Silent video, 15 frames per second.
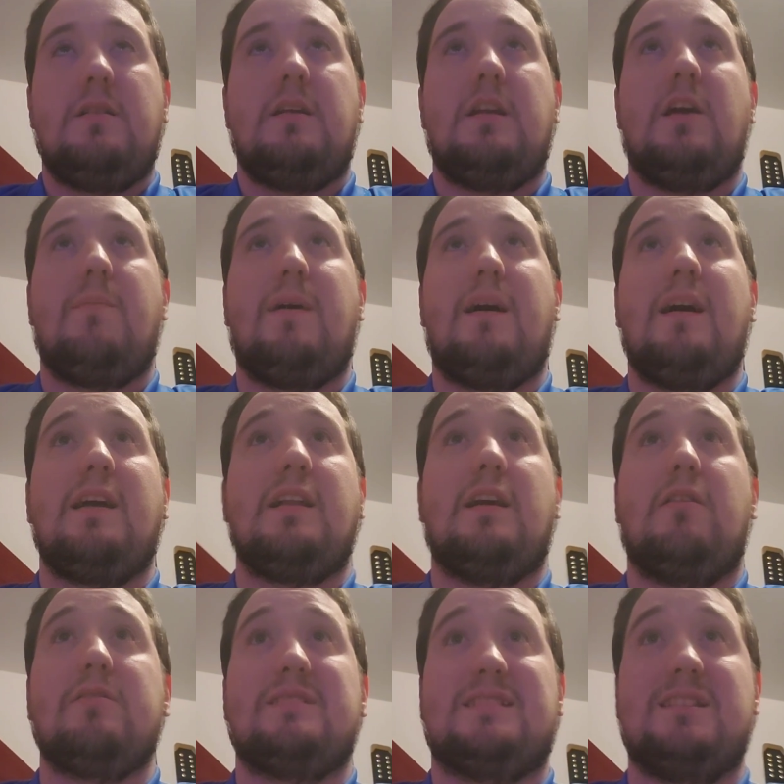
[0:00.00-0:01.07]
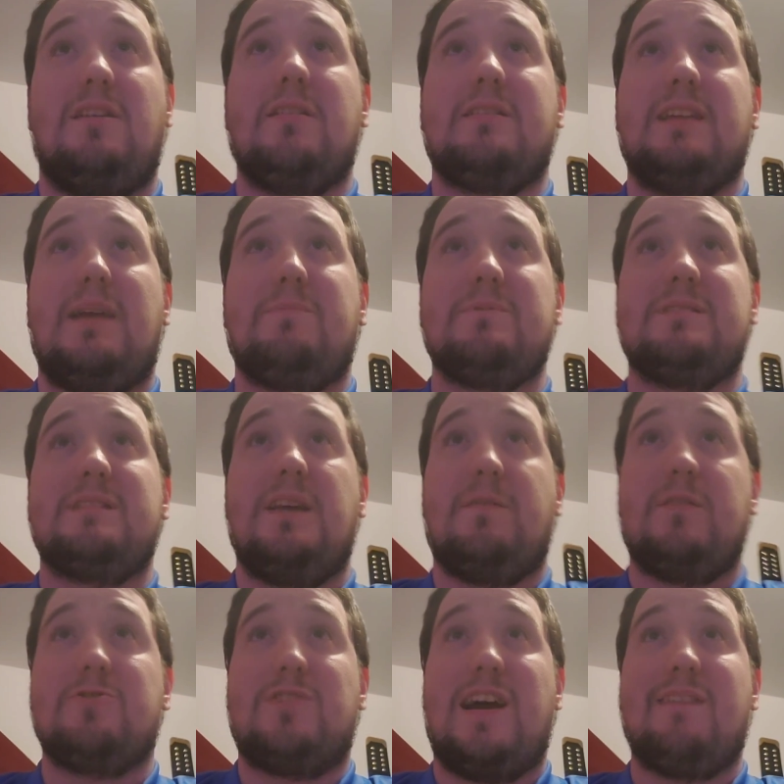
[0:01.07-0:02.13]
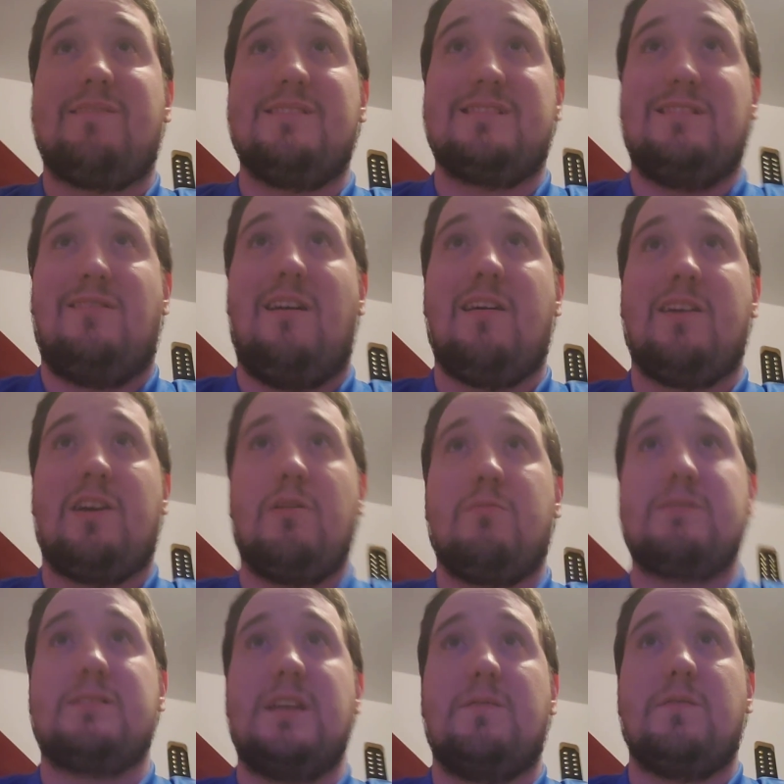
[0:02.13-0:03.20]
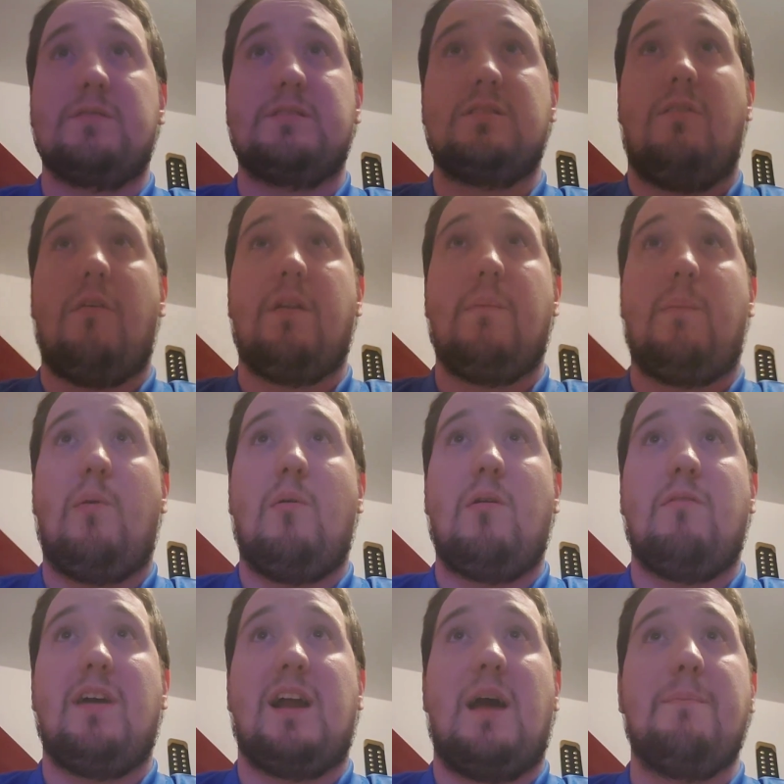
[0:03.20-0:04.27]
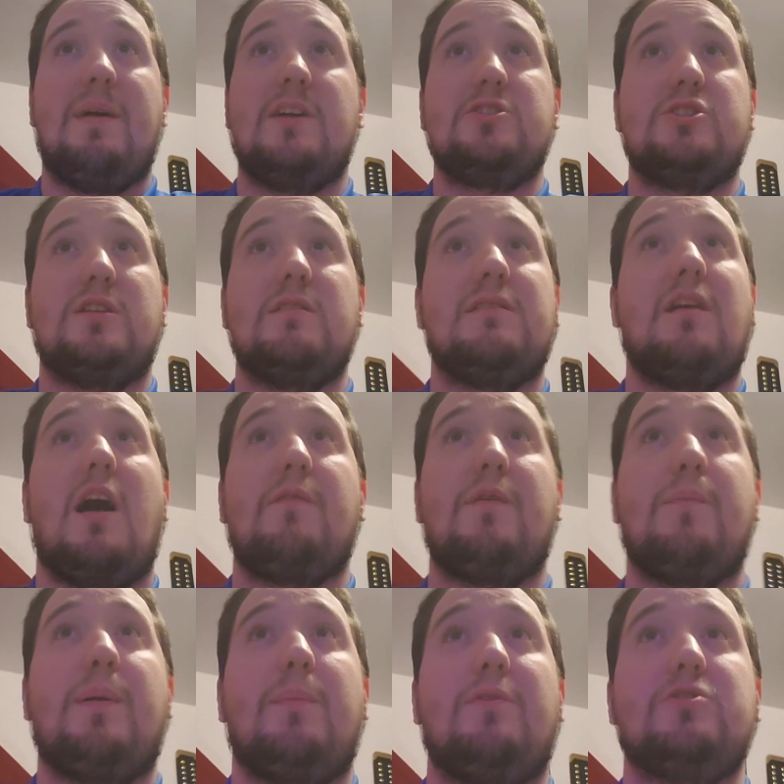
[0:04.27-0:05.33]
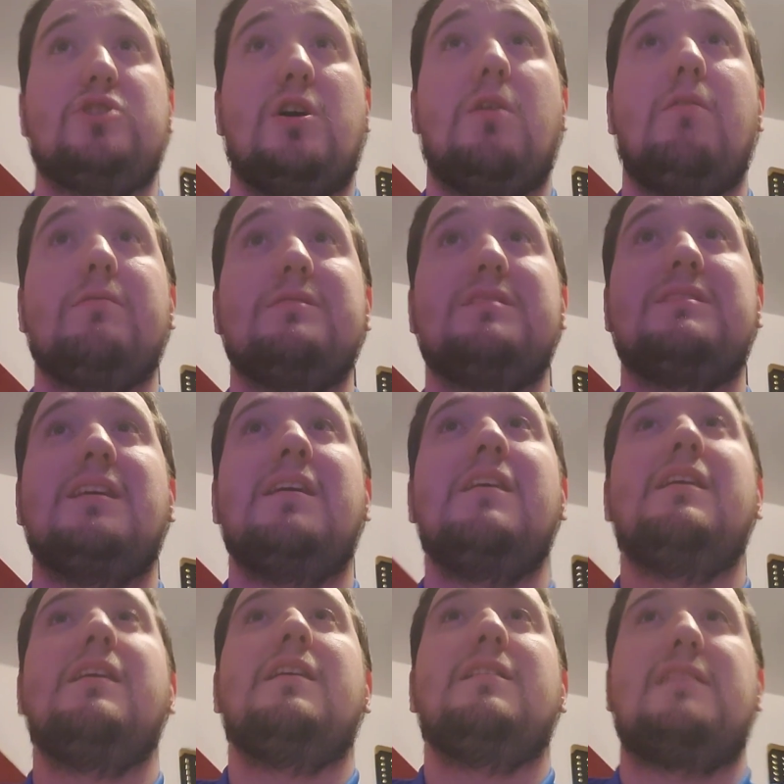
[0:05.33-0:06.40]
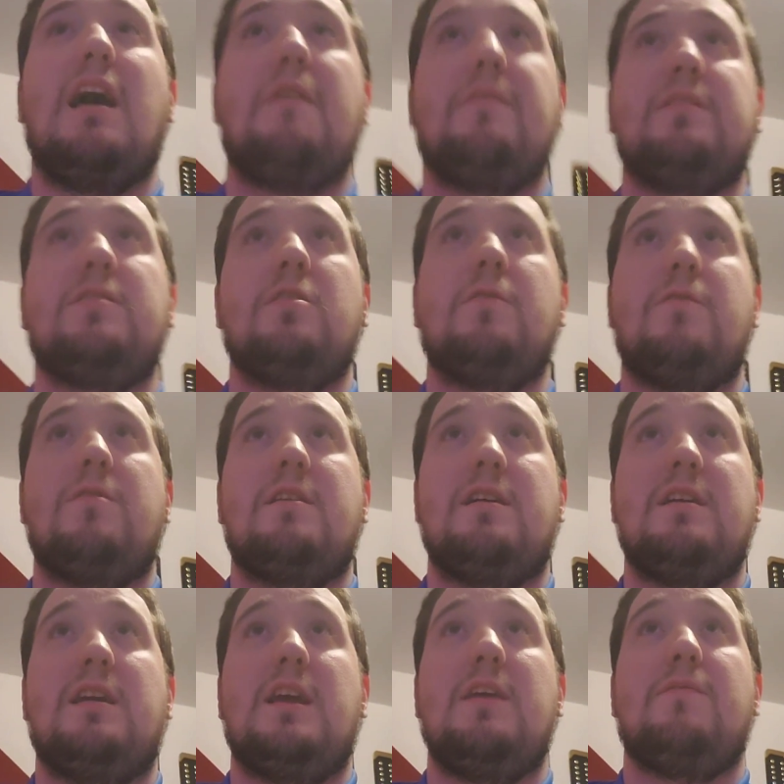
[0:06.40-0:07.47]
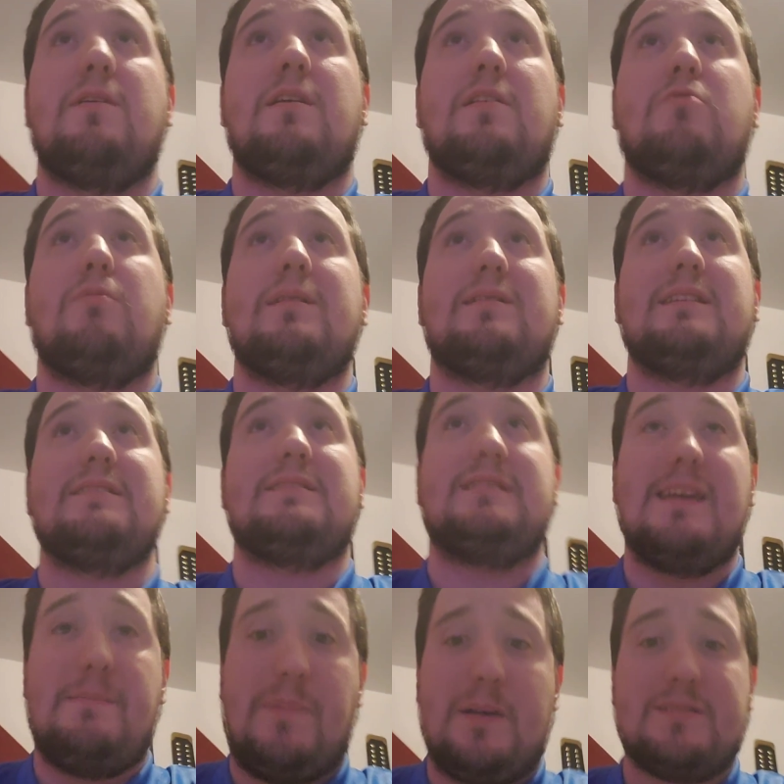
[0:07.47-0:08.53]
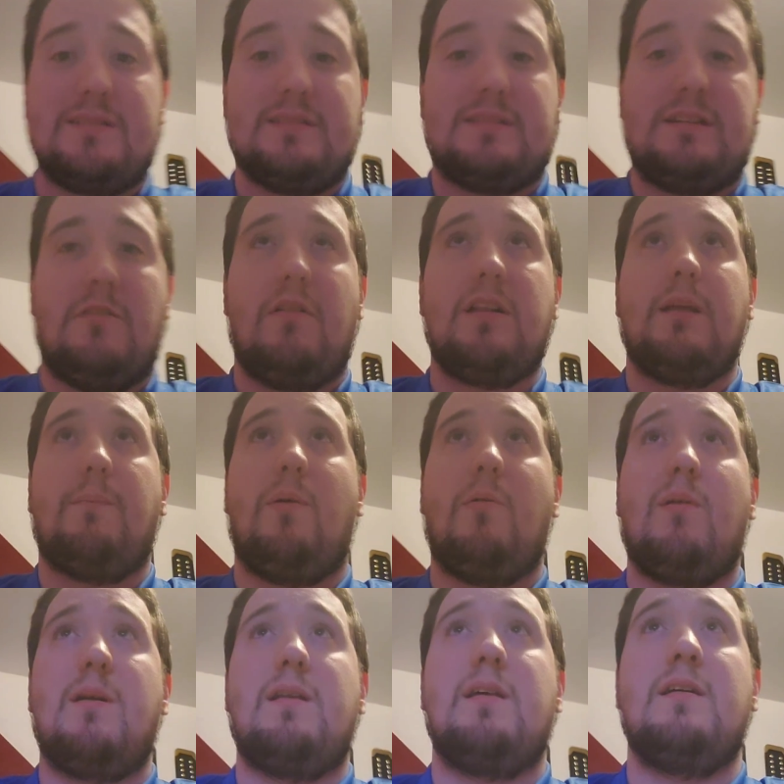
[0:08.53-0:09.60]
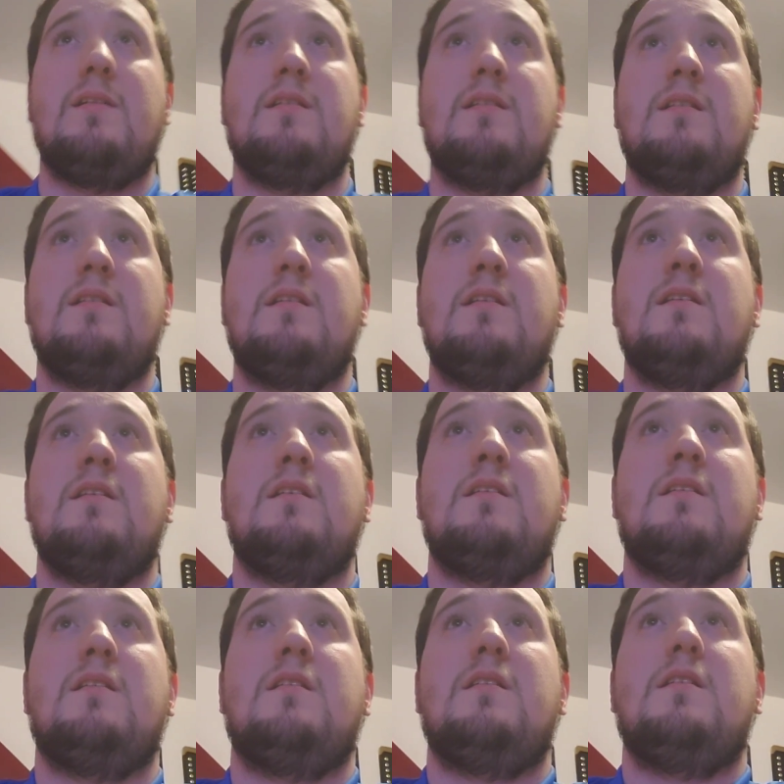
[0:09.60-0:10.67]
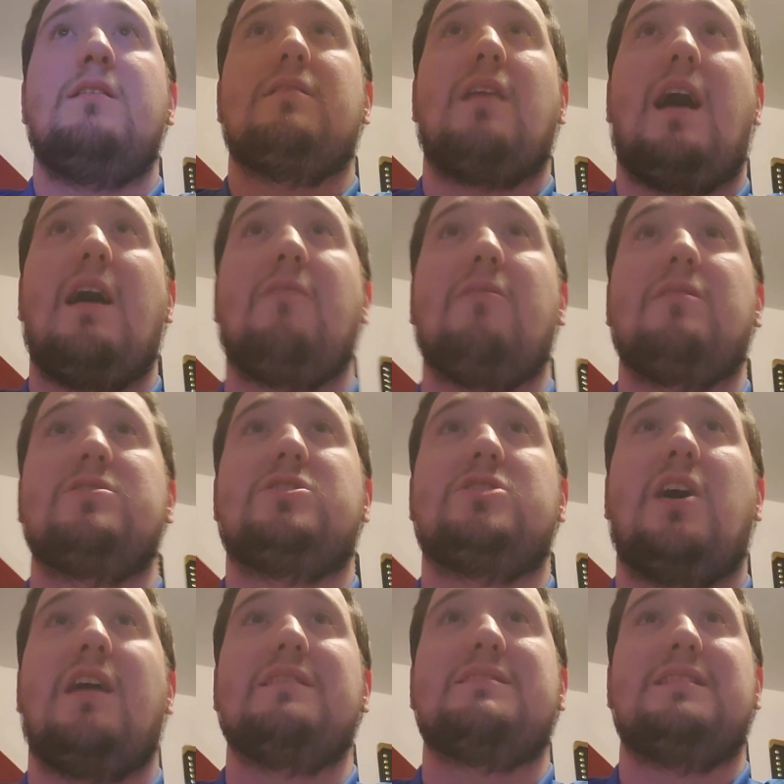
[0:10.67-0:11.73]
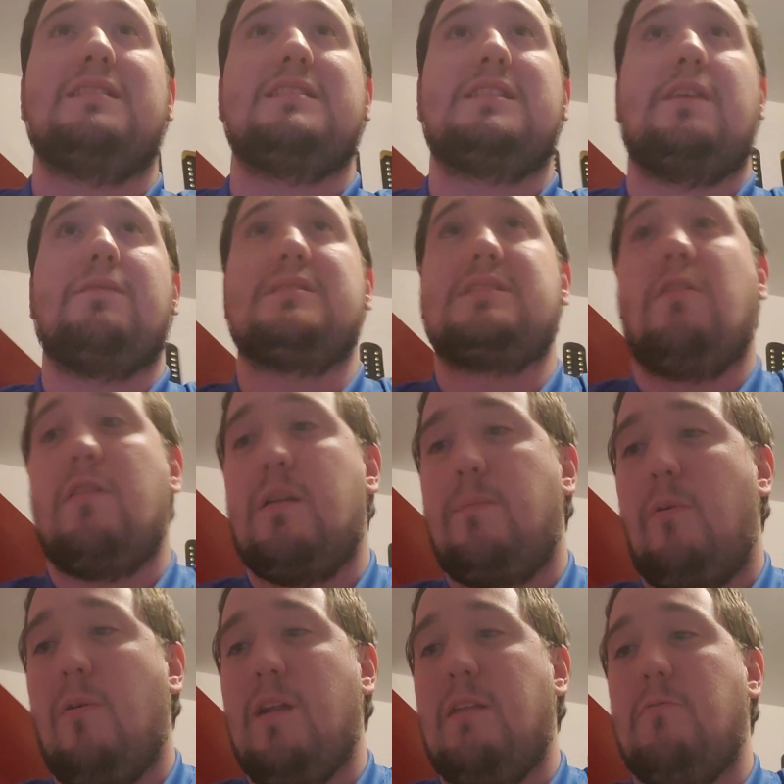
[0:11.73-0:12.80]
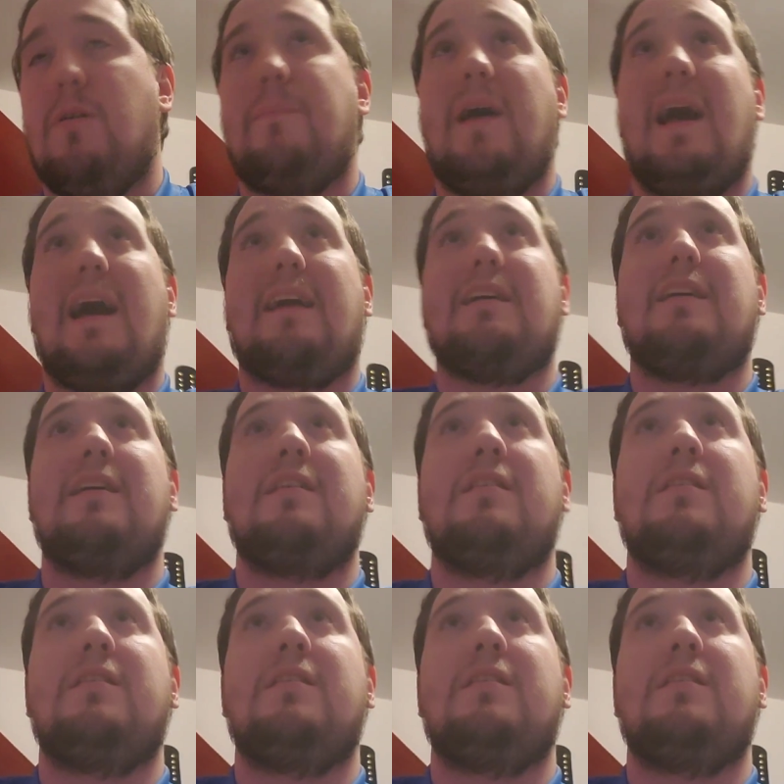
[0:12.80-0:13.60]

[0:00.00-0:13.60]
You know, but hey, you know, it's still a deep receiver draft. There's a lot of good receivers still on the board. Like I mentioned, Donovan Peoples-Jones, Devin Duvernay, even Quintez Cephas is still on the board. Tyler Johnson is even still on the board, and we're back.